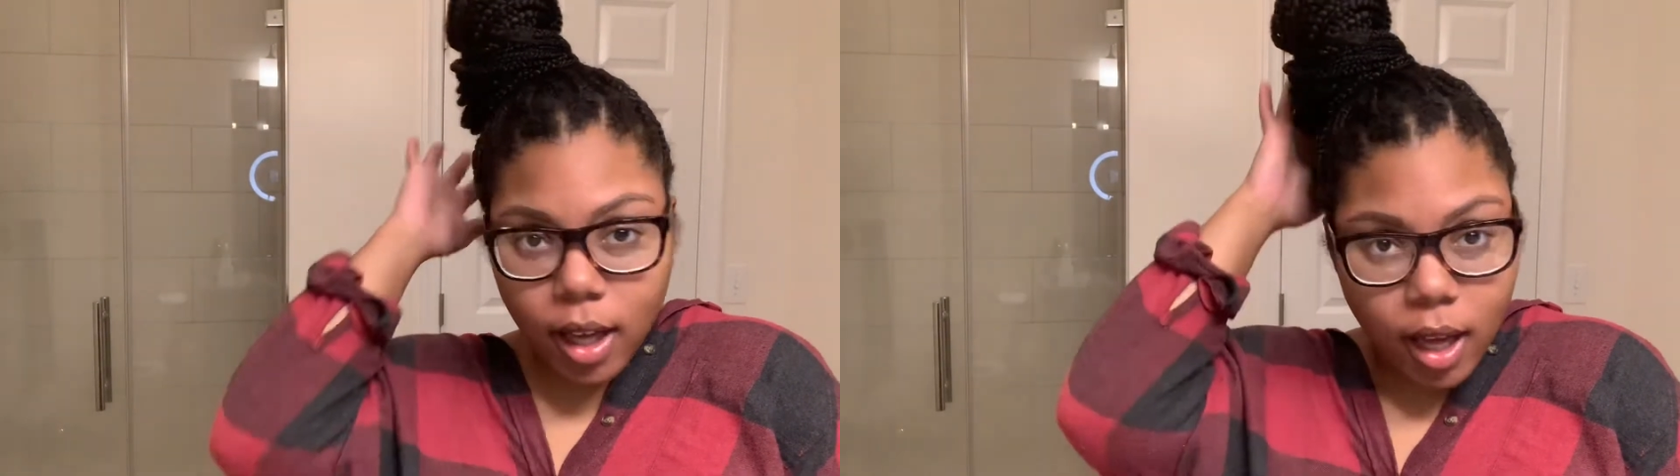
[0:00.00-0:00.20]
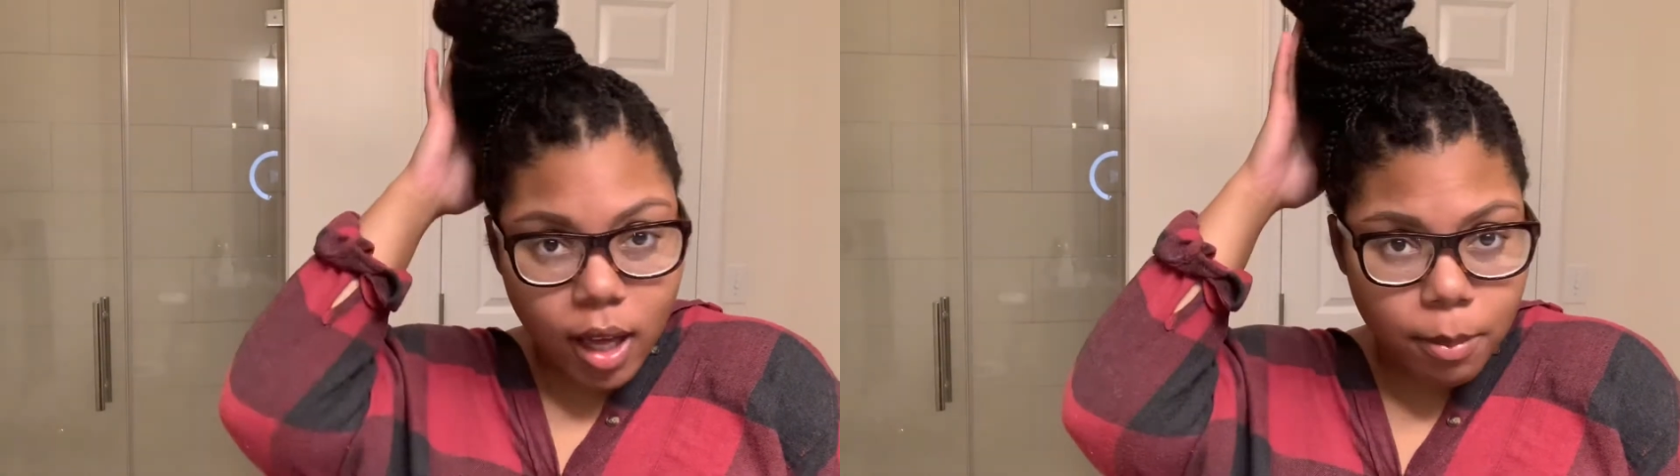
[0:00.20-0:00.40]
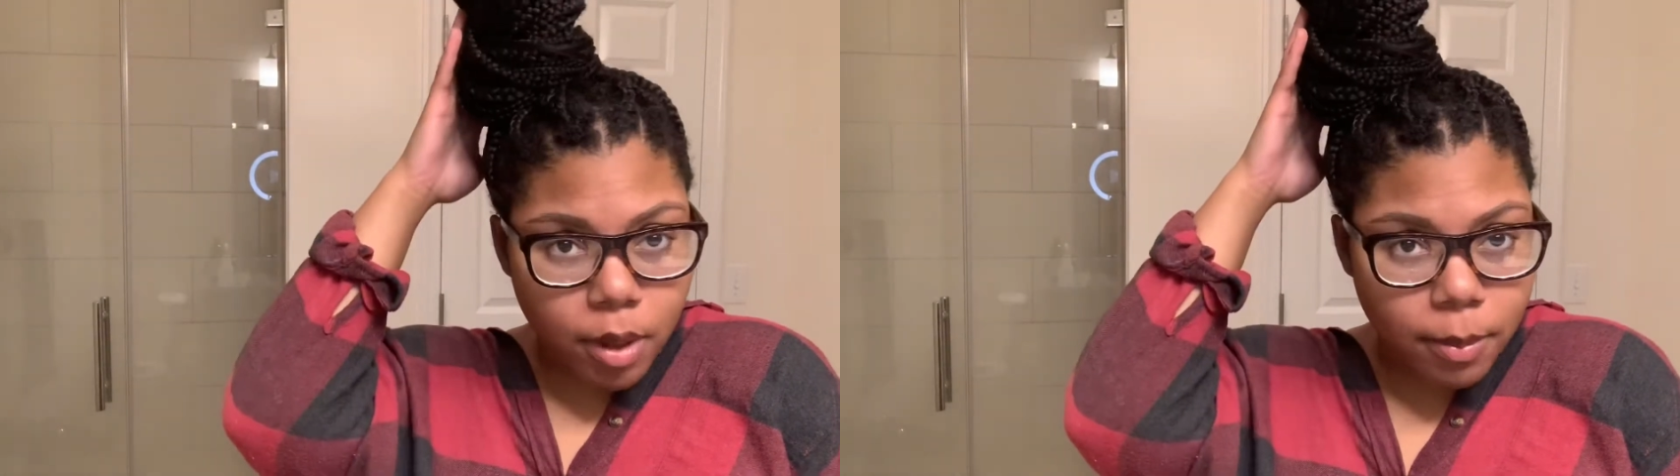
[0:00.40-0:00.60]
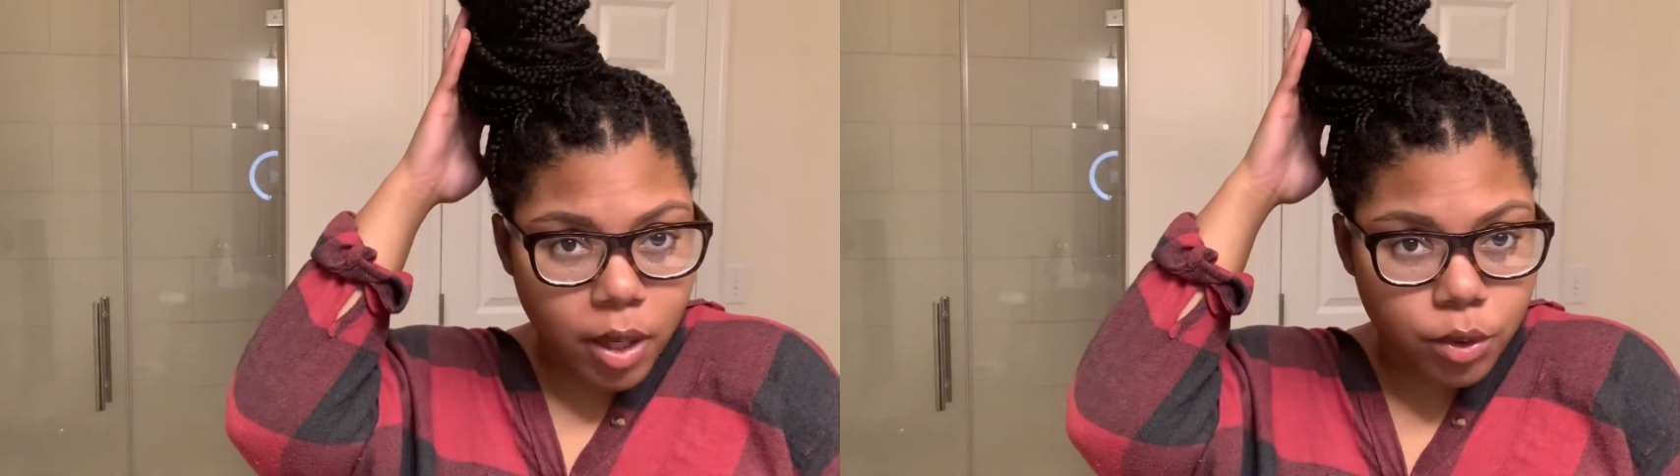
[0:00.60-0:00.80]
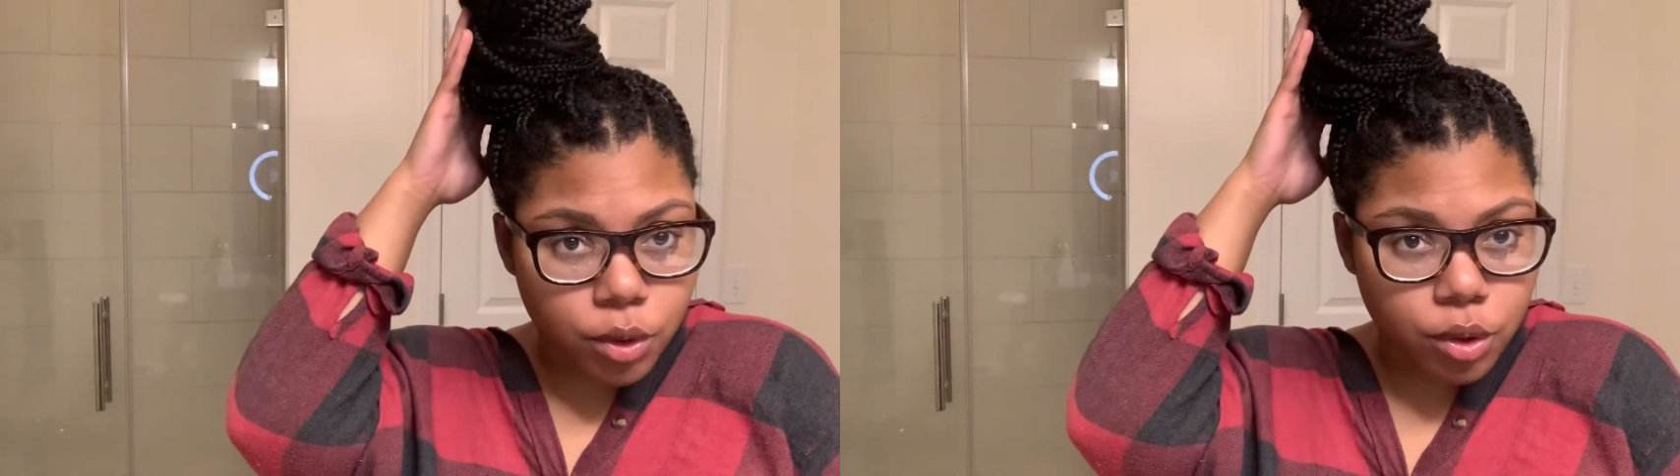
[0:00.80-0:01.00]
I'm
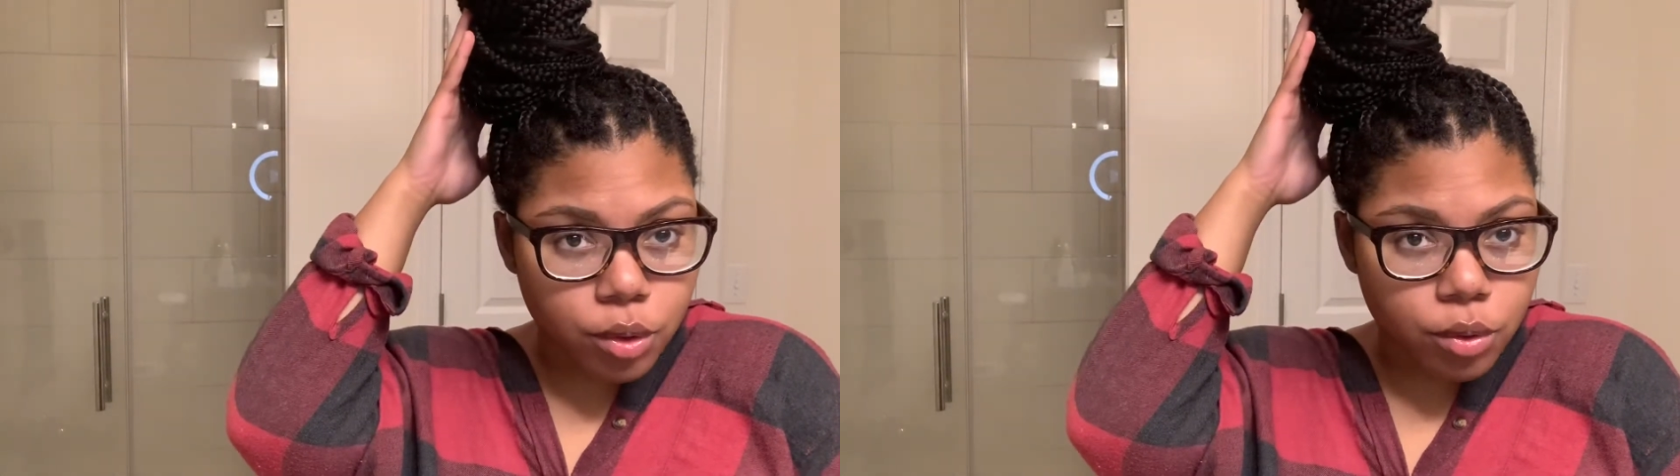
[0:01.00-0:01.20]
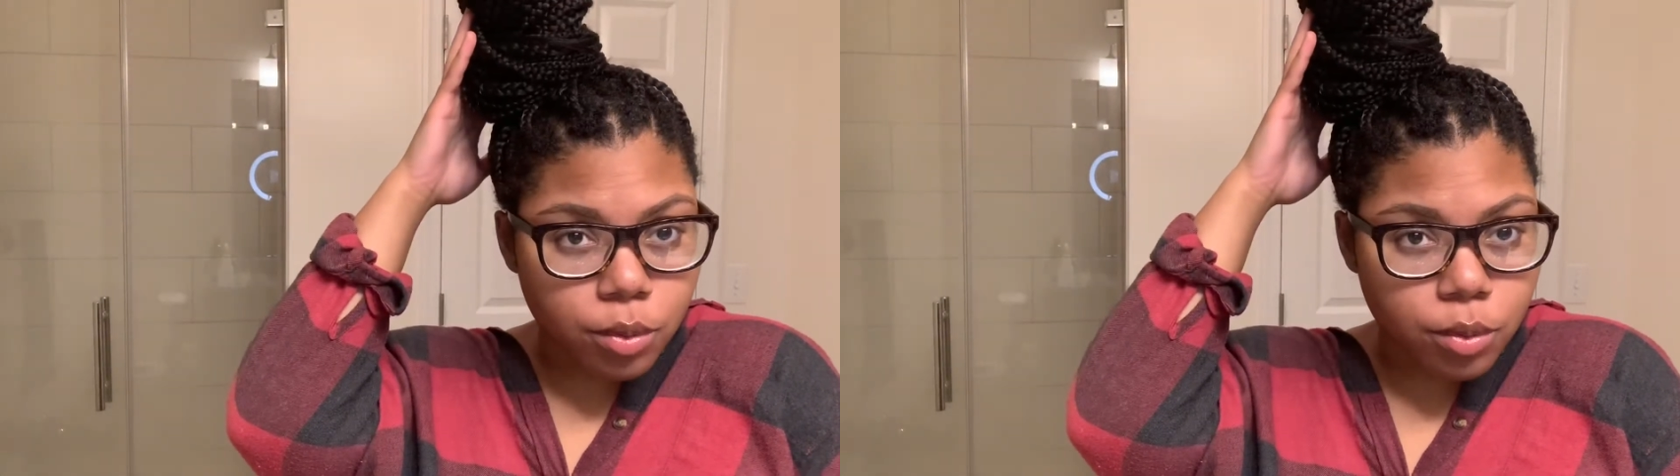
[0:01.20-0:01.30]
about to